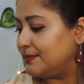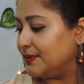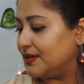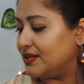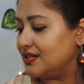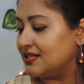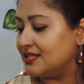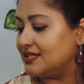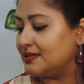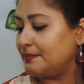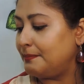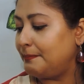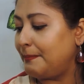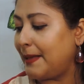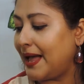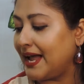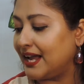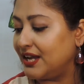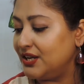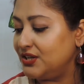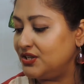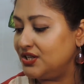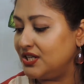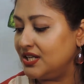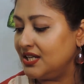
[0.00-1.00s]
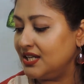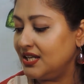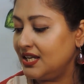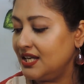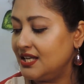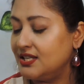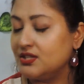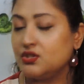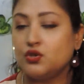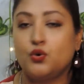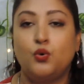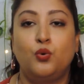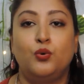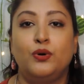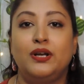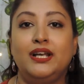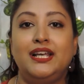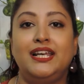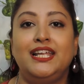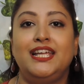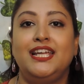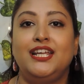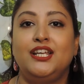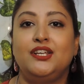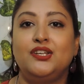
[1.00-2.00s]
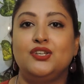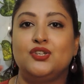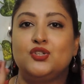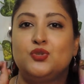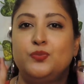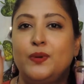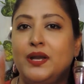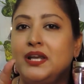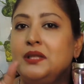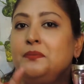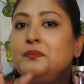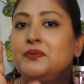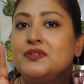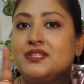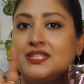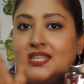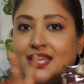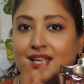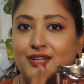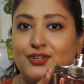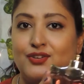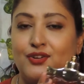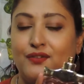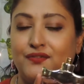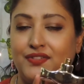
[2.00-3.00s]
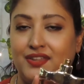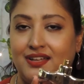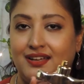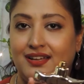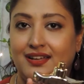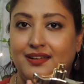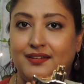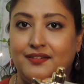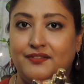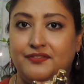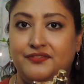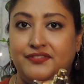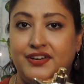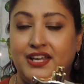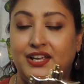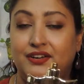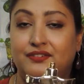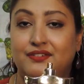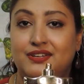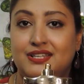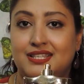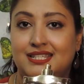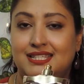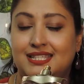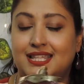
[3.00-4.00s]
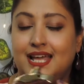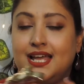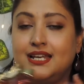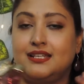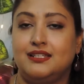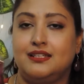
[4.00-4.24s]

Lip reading: because packaging is only 20% of the fragrance